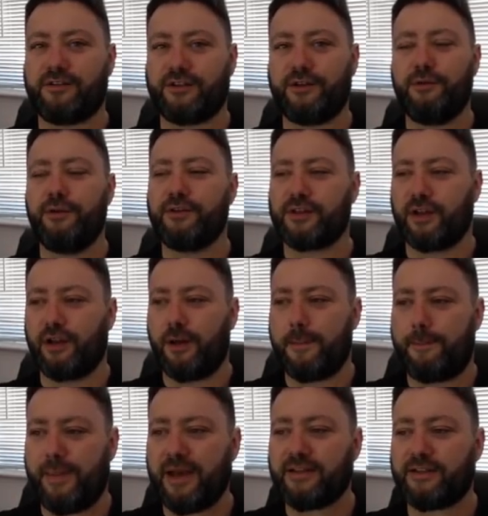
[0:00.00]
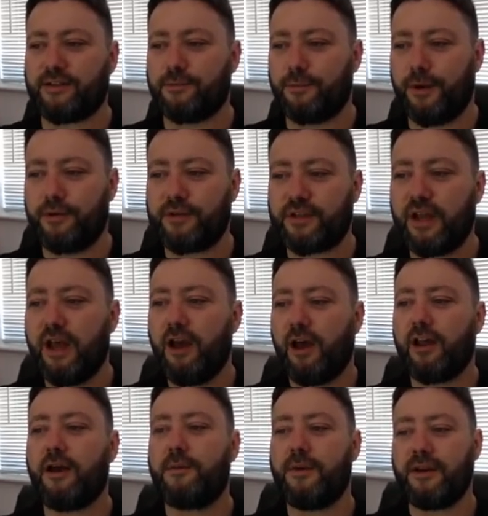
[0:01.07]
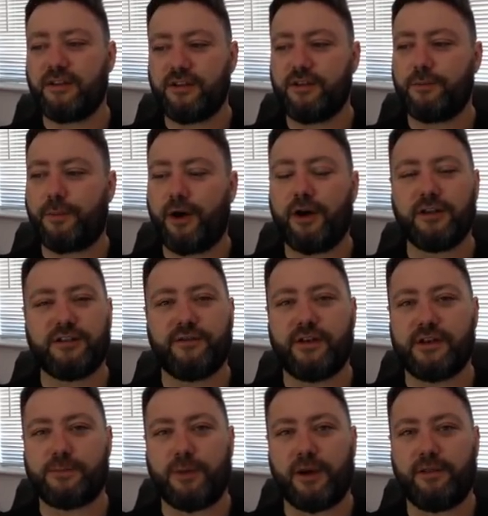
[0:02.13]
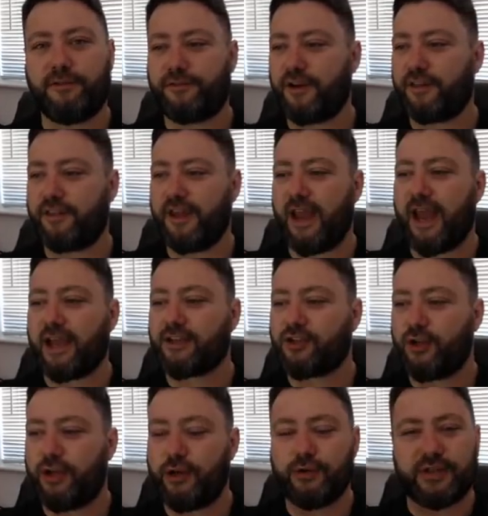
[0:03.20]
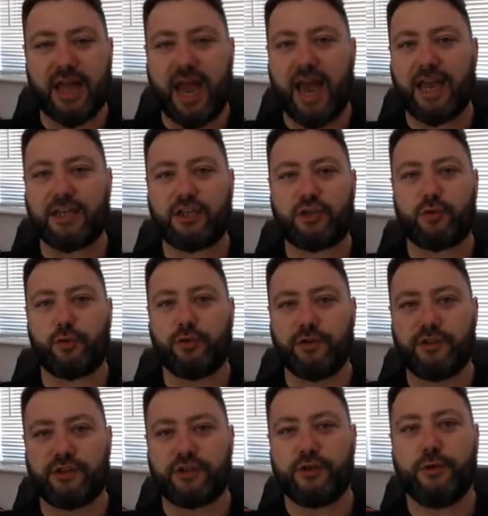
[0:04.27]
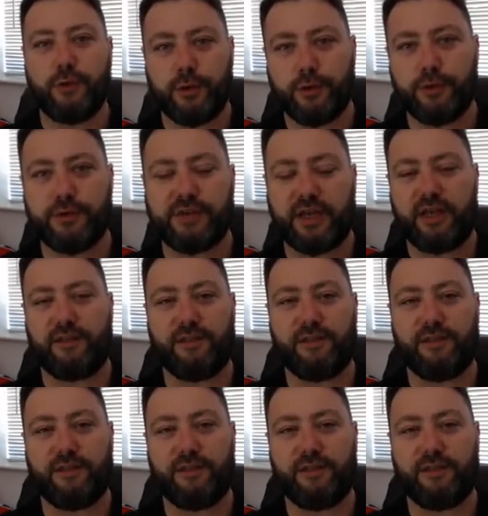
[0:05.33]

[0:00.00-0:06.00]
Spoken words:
Zulu is a lot better than most, and I imagine that part of it is by the fact that they actually used actual Zulus in the